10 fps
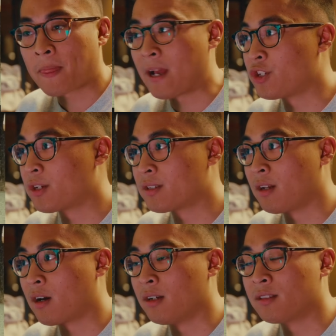As you can see, the
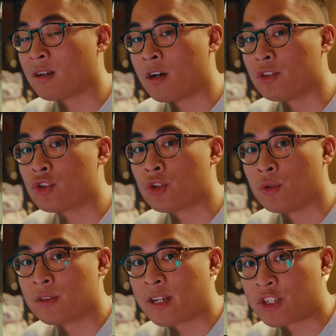colors aren't
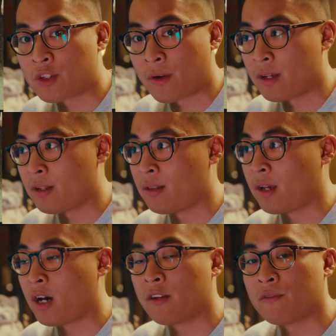too saturated. They're
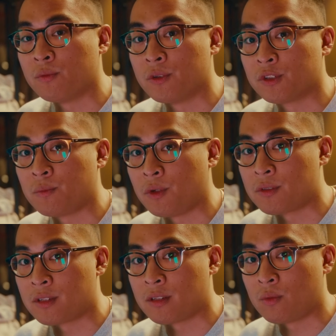kind of almost
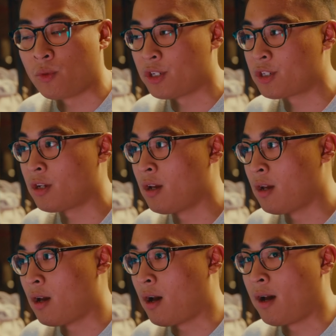muted, which
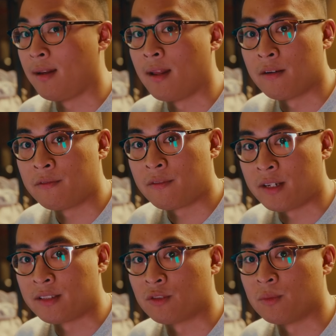I love,
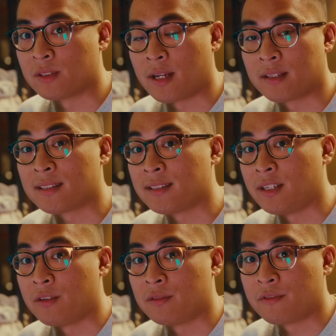and it's almost like the
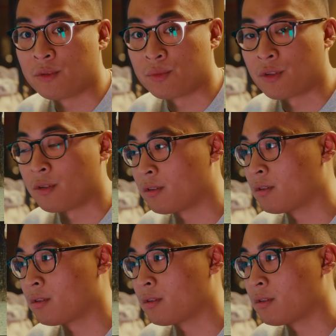Cine on film stock.